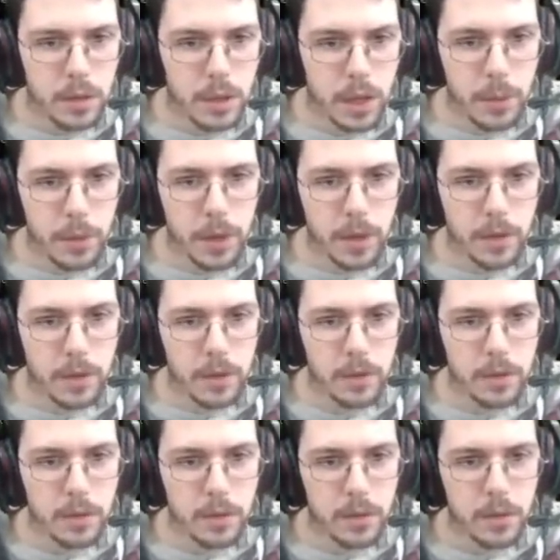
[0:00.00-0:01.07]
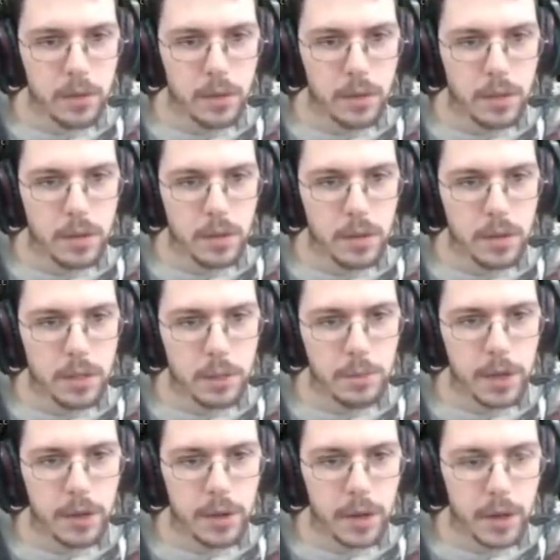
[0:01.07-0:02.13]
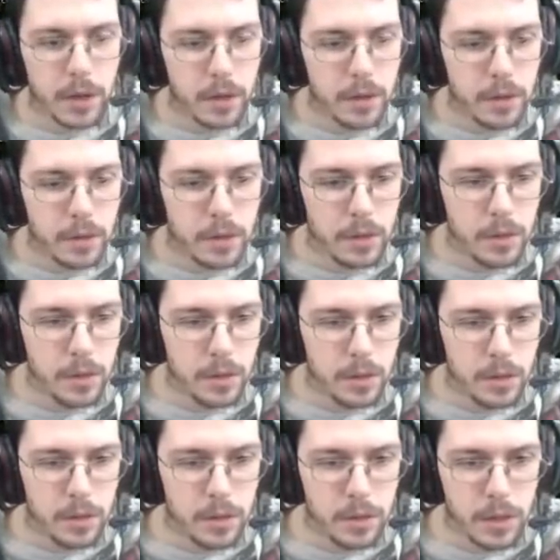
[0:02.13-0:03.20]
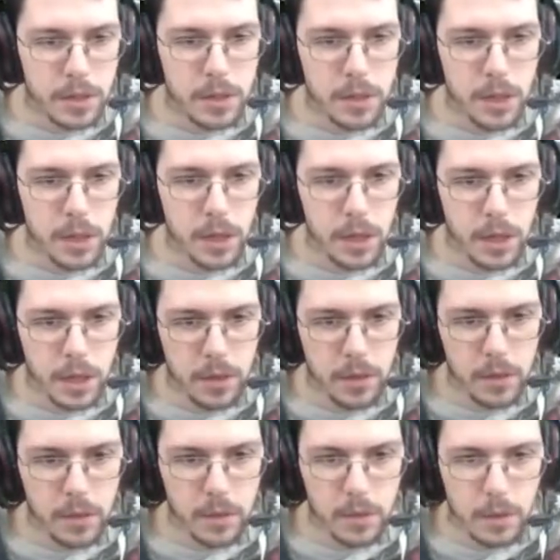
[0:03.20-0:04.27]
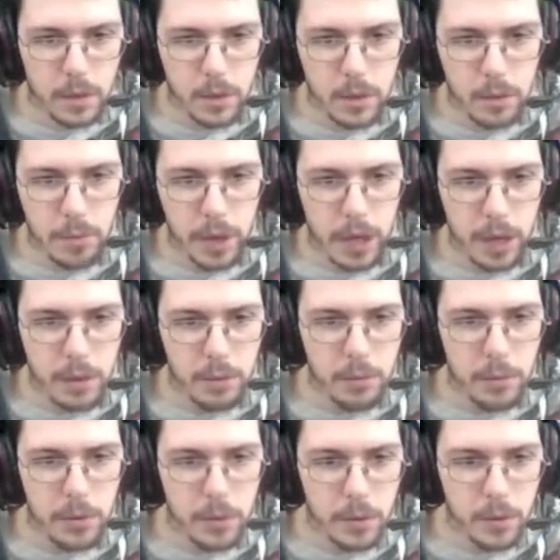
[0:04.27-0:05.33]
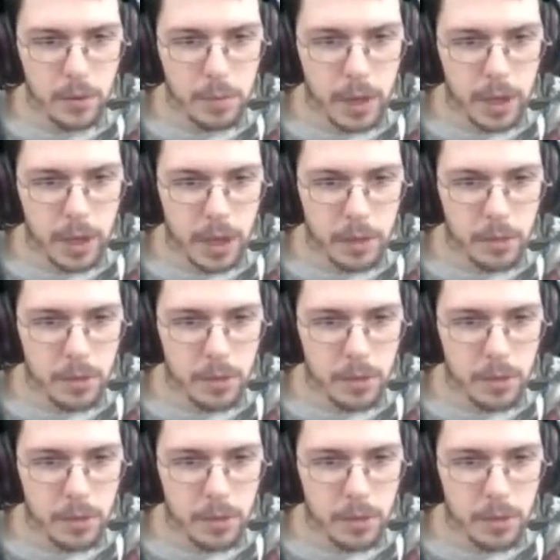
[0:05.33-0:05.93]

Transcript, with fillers: There we go. Some down here. Let's, uh... Bam, bam.